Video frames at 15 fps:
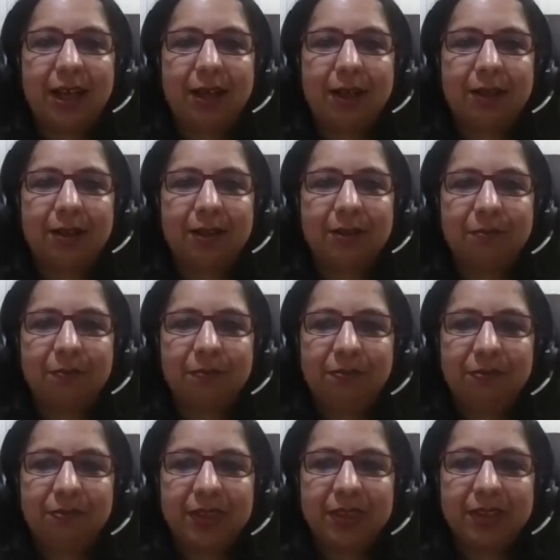So
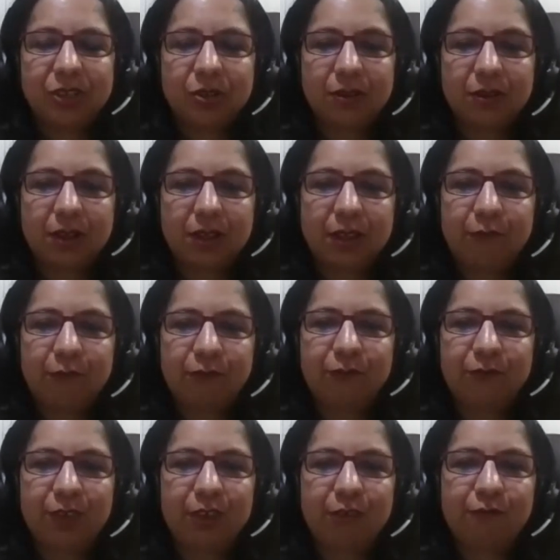if
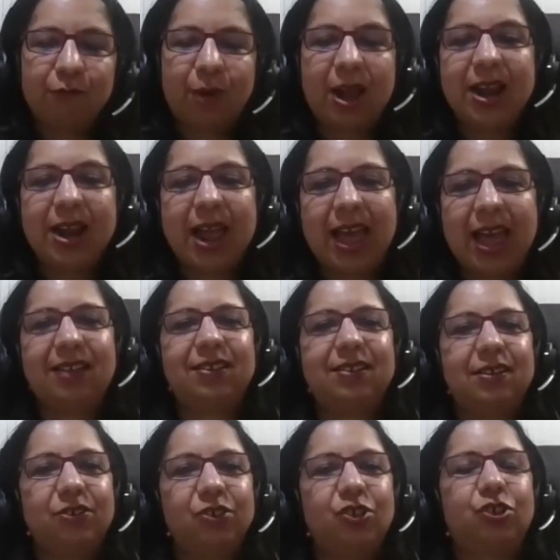one has
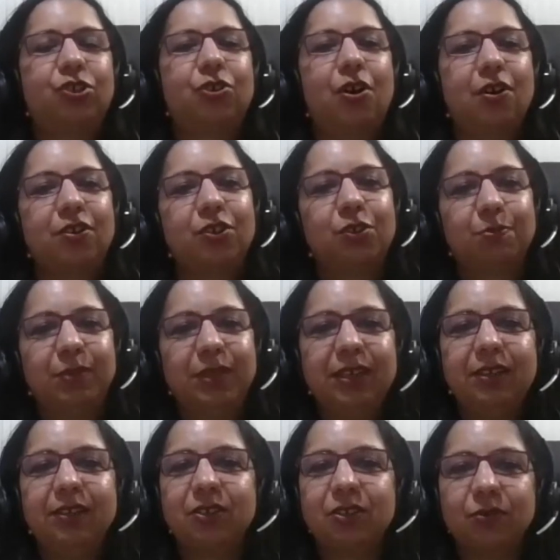such strong speeds,